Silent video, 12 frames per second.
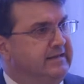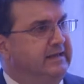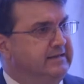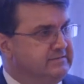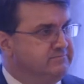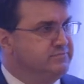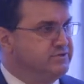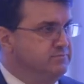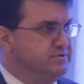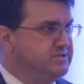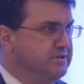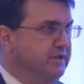get
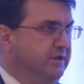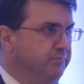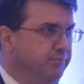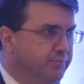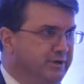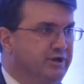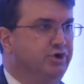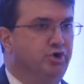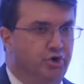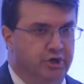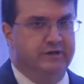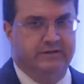some sleep, but he
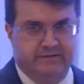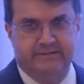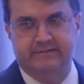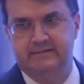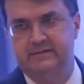couldn't.